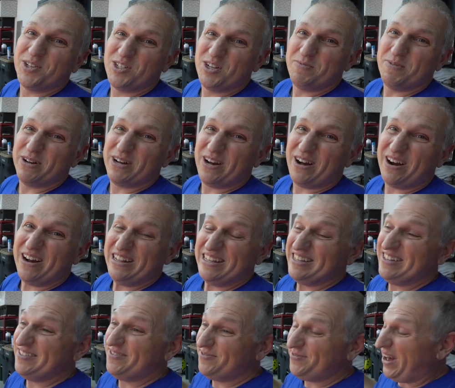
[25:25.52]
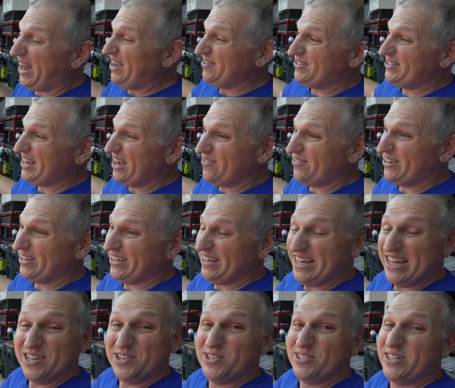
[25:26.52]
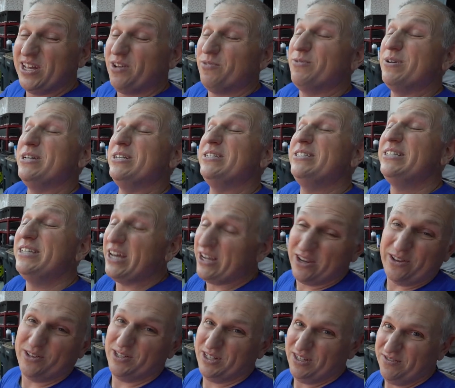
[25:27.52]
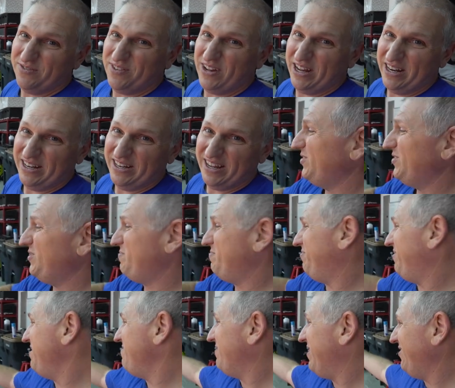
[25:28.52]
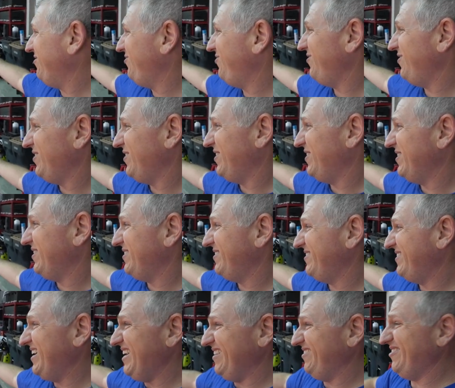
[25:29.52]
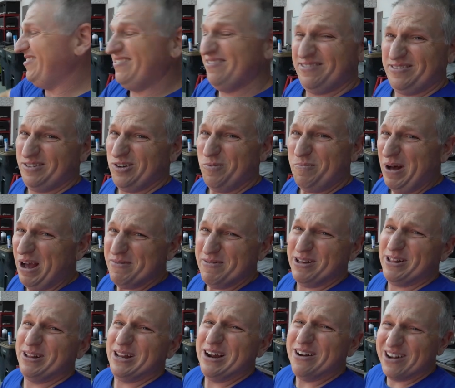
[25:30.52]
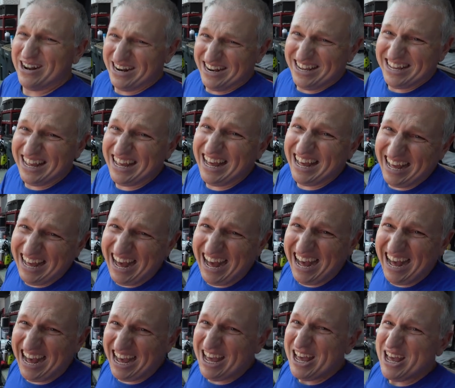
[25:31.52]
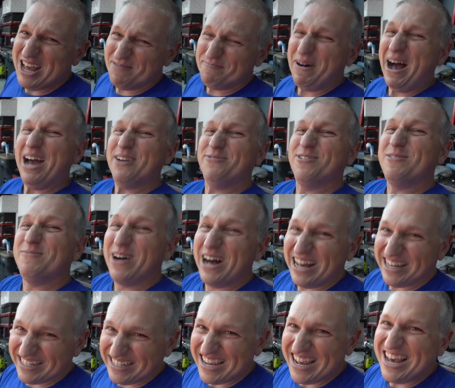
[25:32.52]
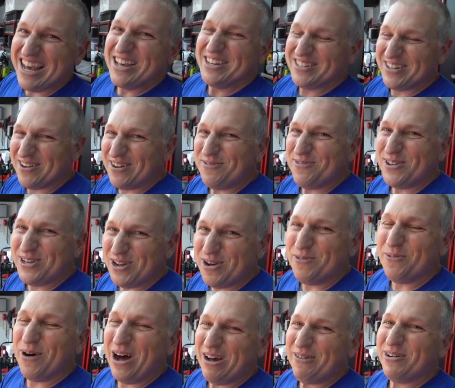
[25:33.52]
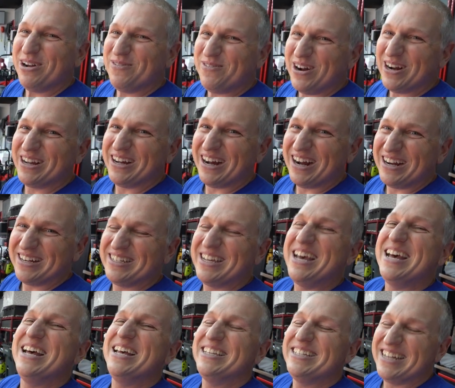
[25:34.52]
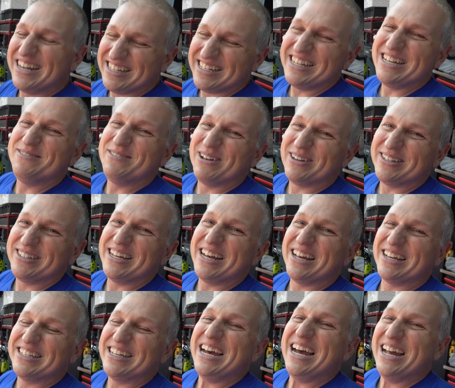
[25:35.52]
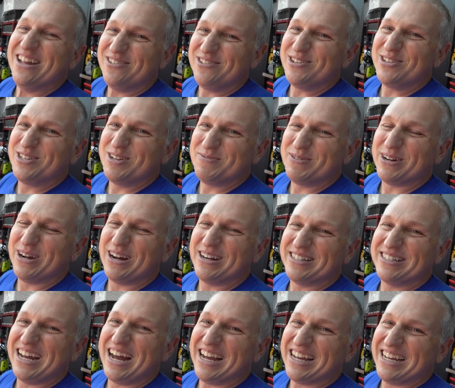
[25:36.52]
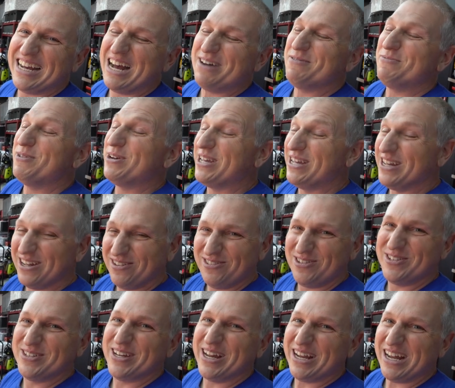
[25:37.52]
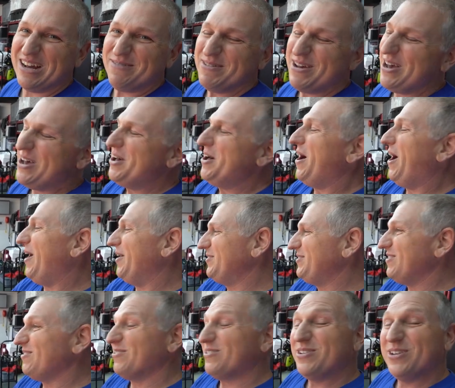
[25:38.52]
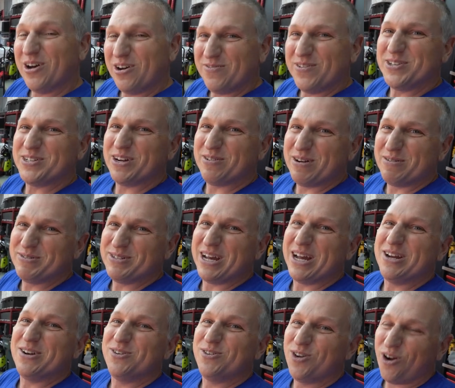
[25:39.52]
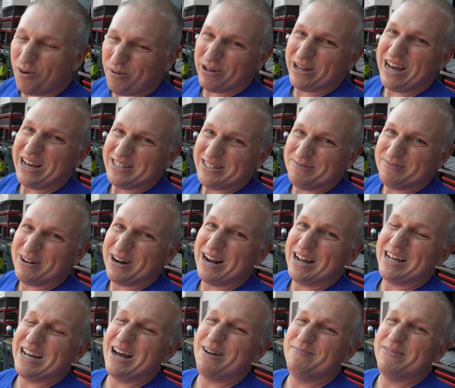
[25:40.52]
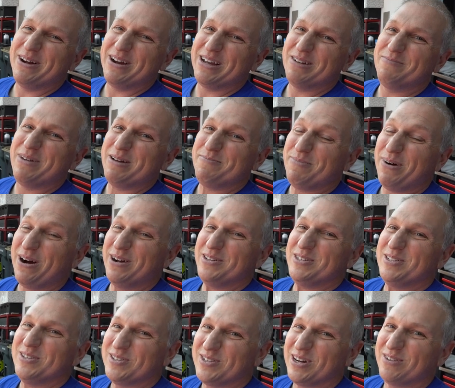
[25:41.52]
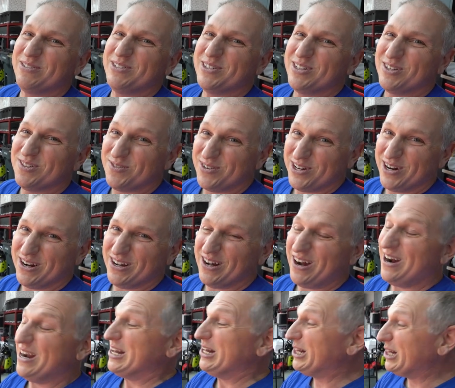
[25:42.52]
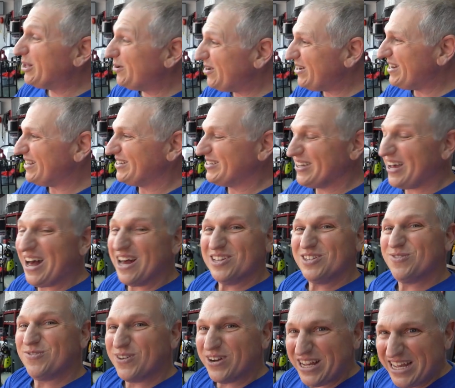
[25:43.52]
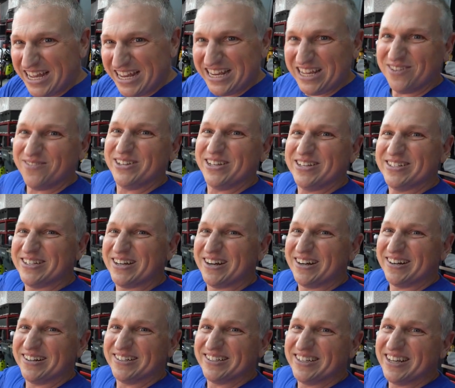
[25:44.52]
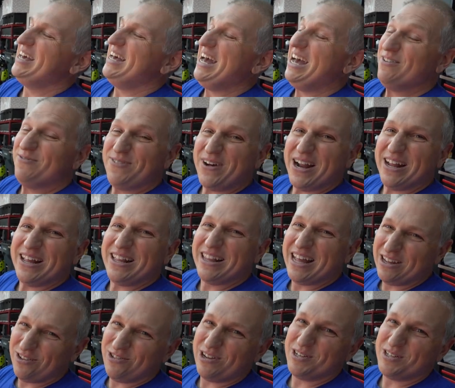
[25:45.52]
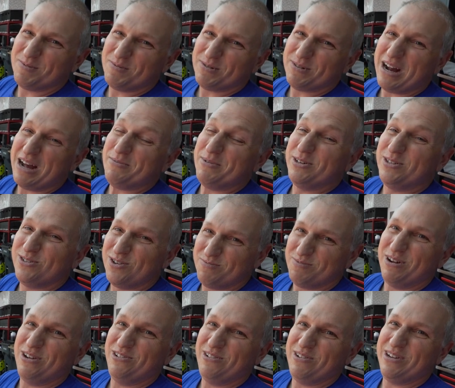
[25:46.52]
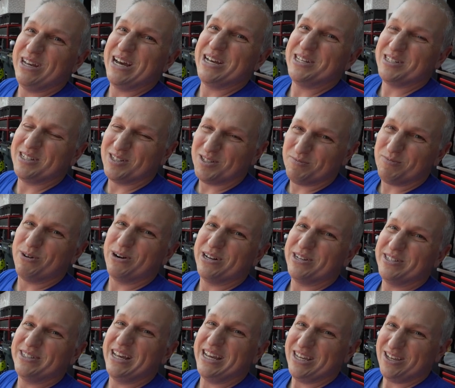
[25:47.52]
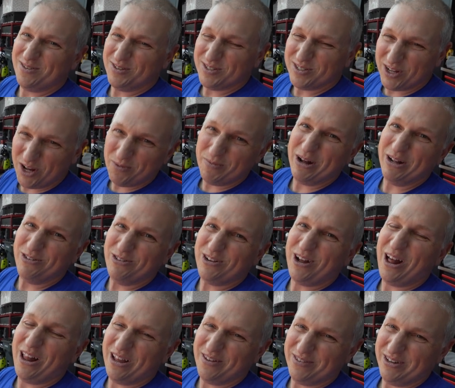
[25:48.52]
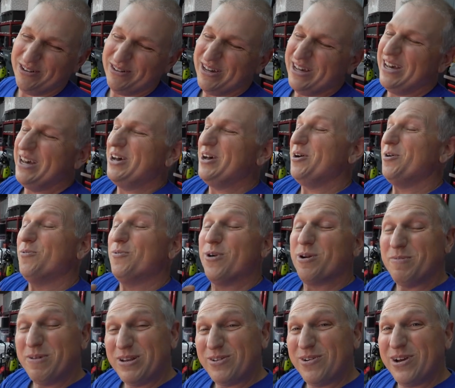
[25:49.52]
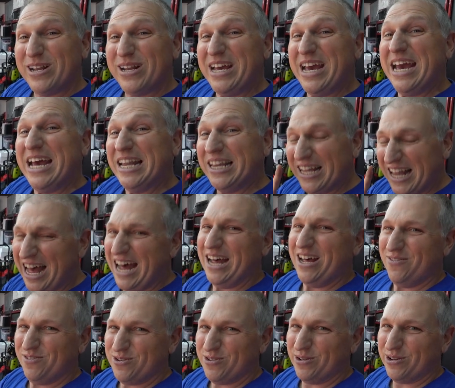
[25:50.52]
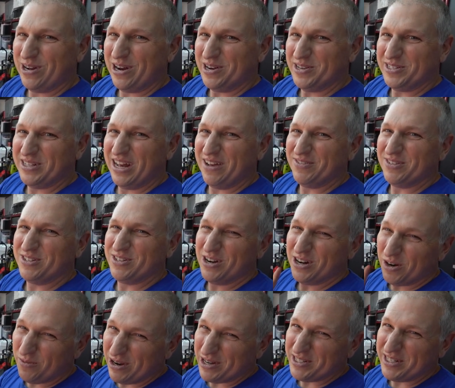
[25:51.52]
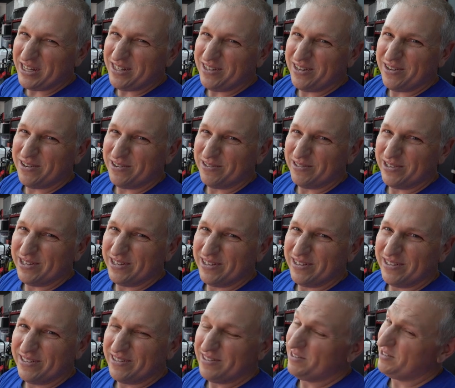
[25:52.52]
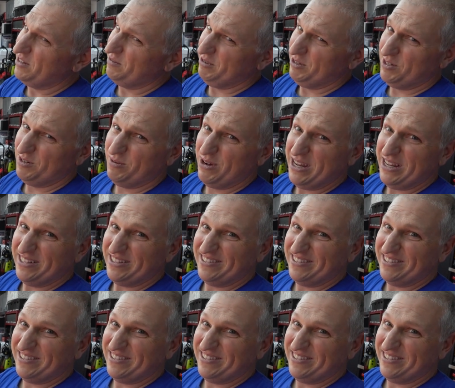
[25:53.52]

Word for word: supercar, this 570 is still ridiculously fun. So pretty much, yeah, just go buy McLaren and buy from us. So if you do want one of our cars, send us an email, sales@ngsupercars.com, and we can get you set up. Also, go visit our website, normalguysupercar.com. There you can buy parts and services for your car, including exhausts for any of these cars. And finally, like, share, and subscribe. We do appreciate you guys can support us. Thank you so much to all of you. We're going to be doing a lot of cool car stuff, so you're going to want to stay tuned. It's going to be sweet.